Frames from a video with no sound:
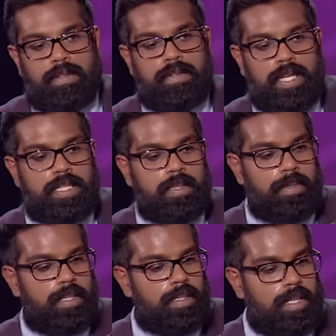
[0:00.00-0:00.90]
thank you.
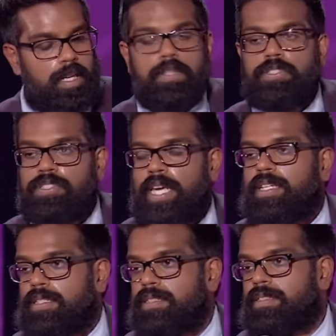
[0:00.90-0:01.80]
But a close
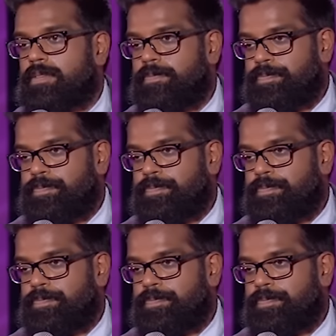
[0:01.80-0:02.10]
second